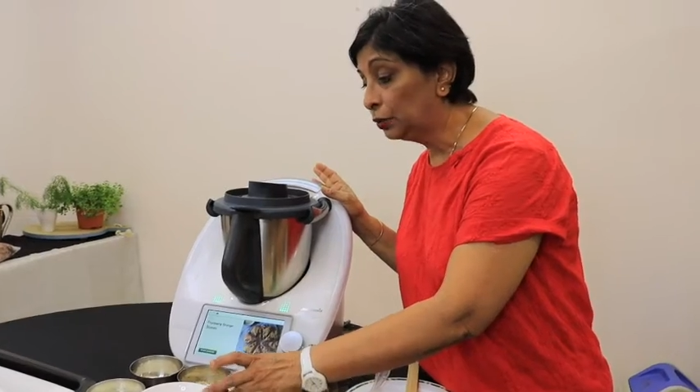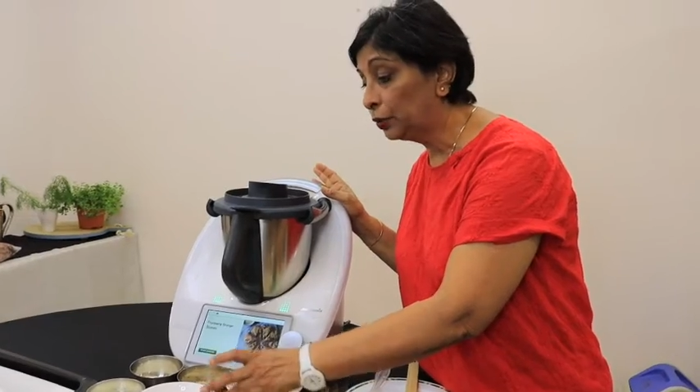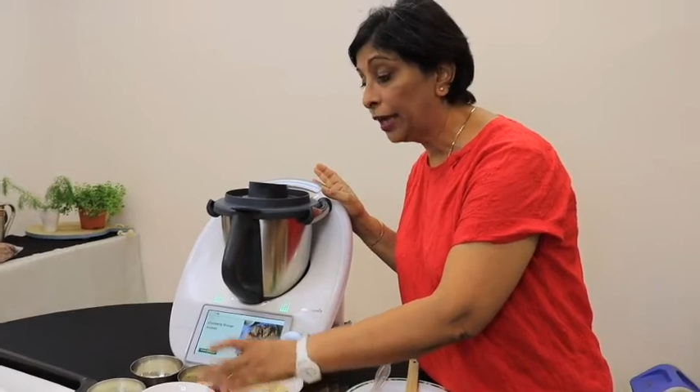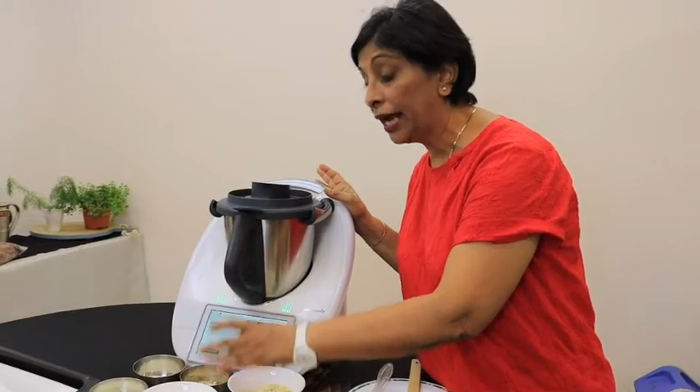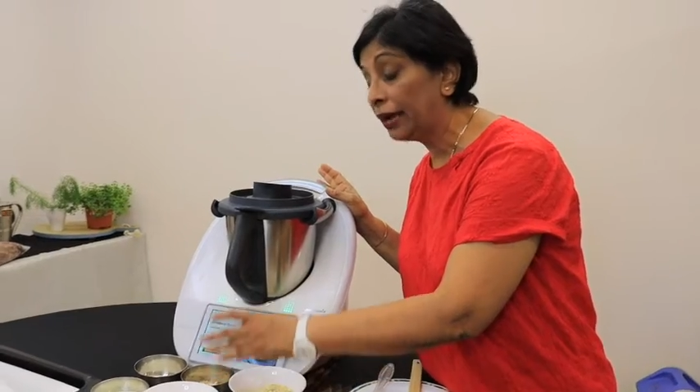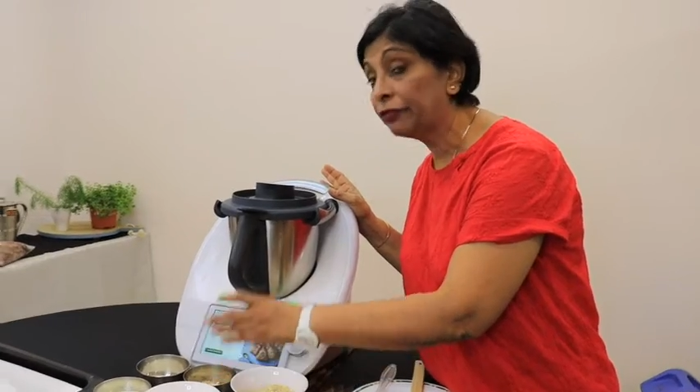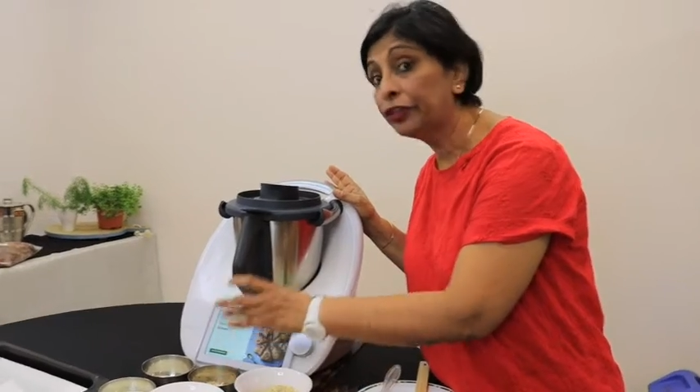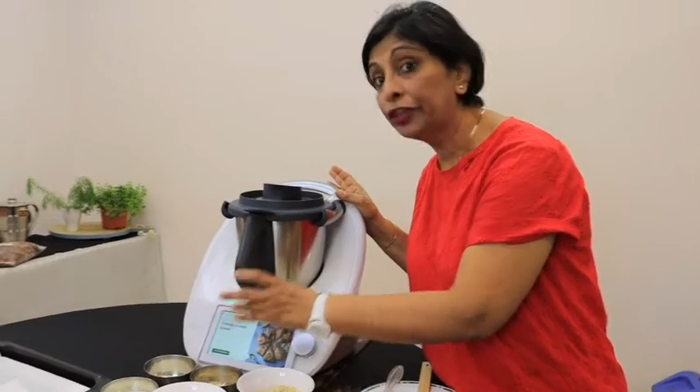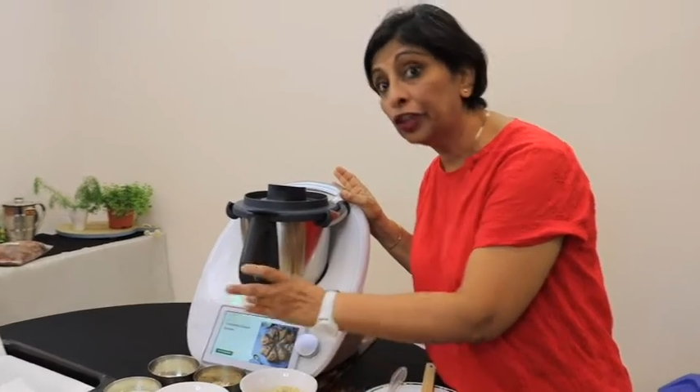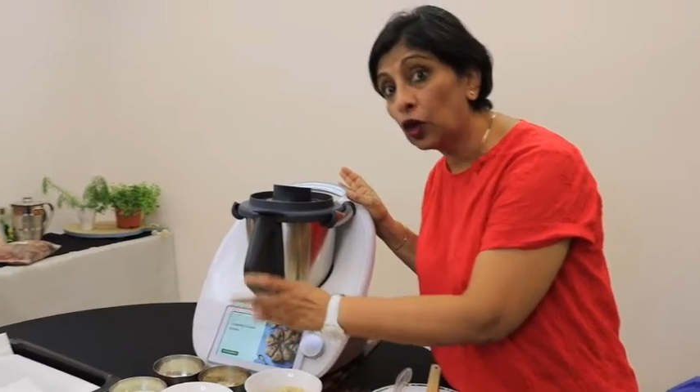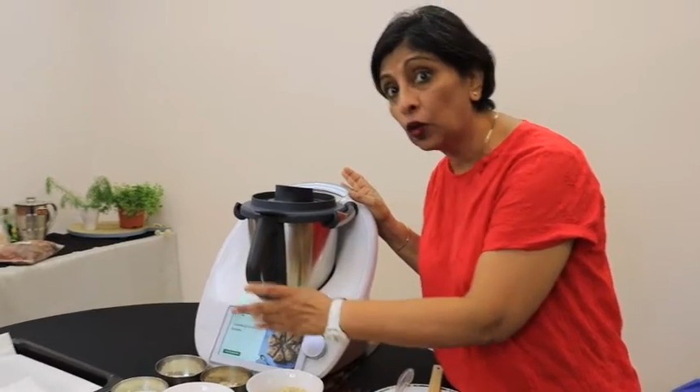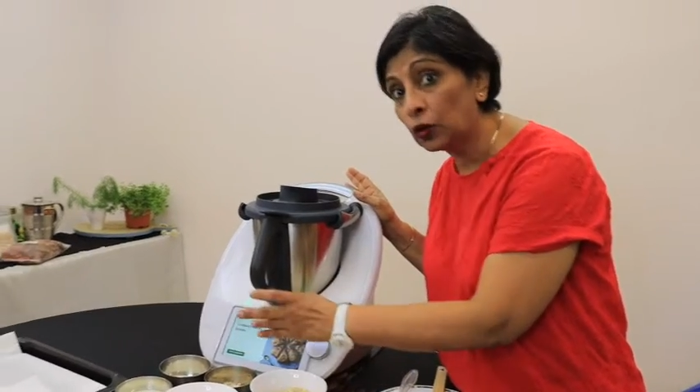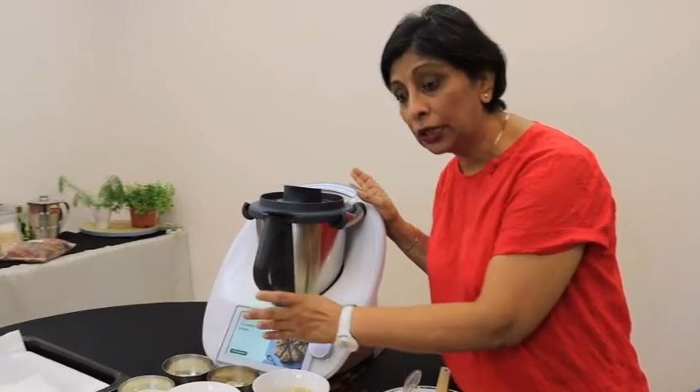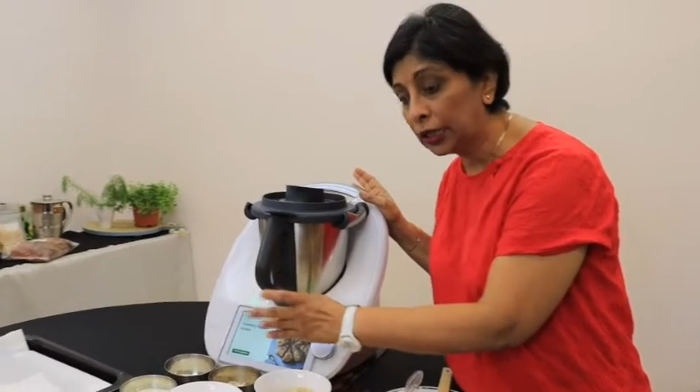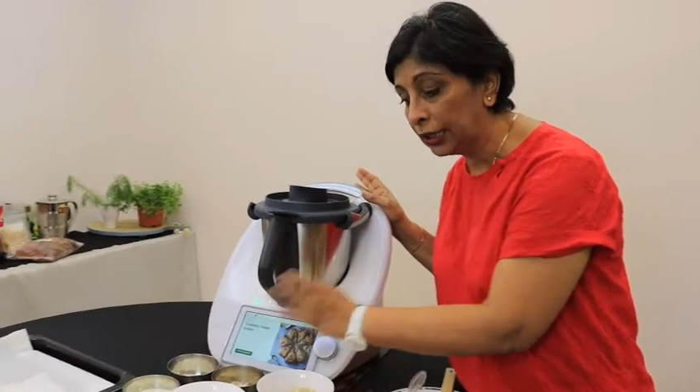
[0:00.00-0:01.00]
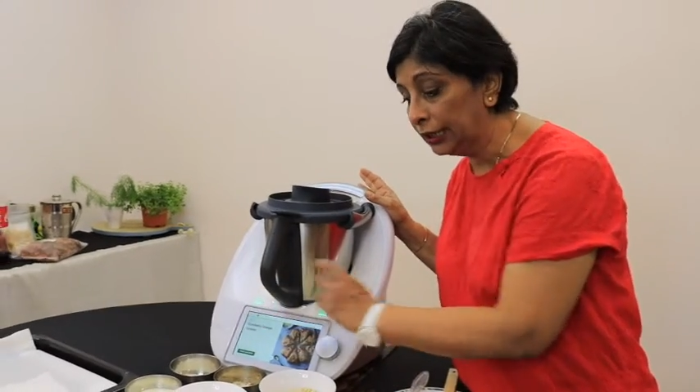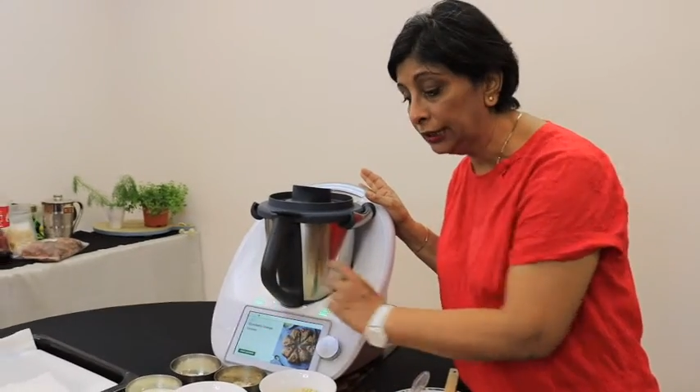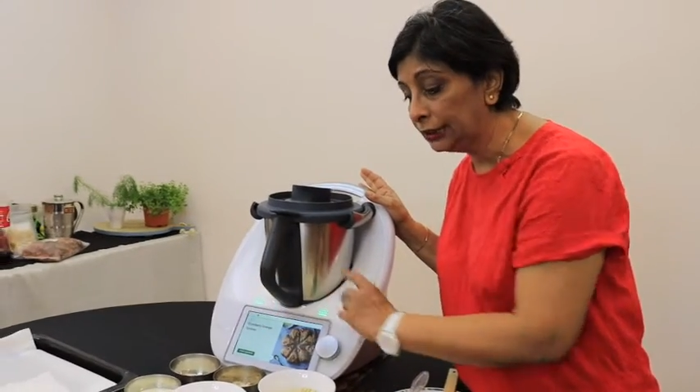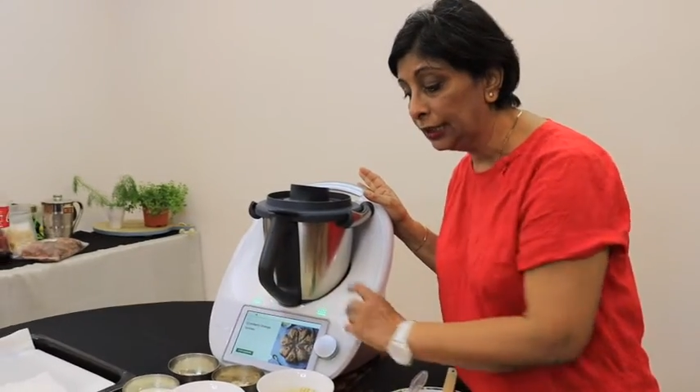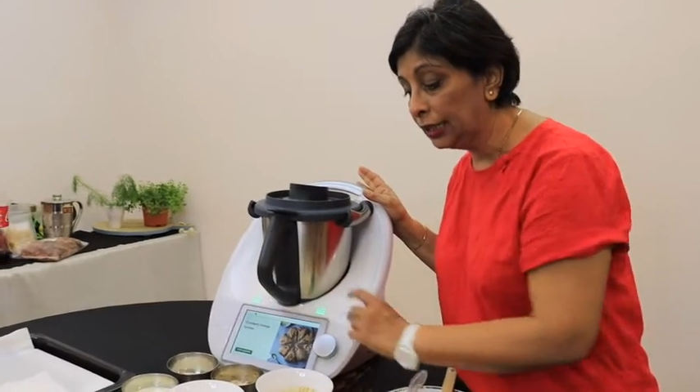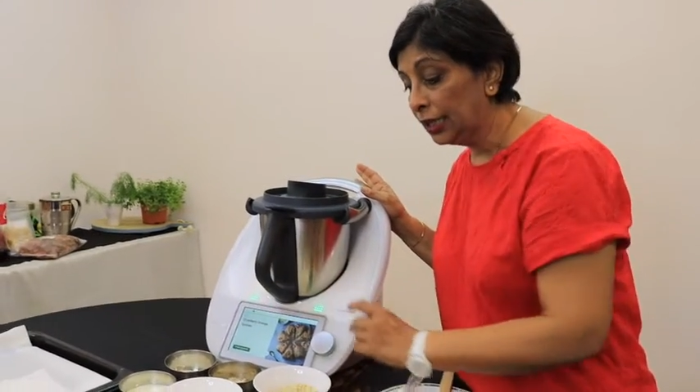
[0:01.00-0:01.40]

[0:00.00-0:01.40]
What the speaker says: we have yogurt,